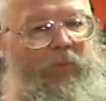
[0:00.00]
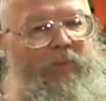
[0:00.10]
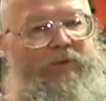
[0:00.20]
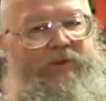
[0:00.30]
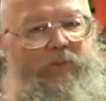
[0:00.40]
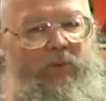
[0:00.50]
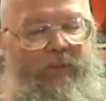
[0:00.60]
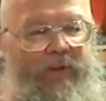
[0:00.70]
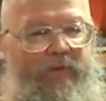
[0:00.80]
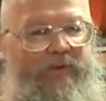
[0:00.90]
One was the
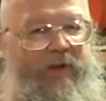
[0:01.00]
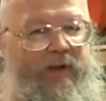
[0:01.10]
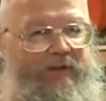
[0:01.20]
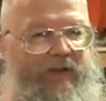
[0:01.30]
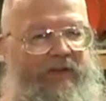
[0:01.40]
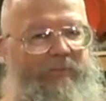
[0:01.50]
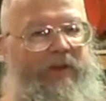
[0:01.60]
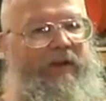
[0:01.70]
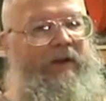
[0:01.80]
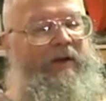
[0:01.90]
woman that was going to set to be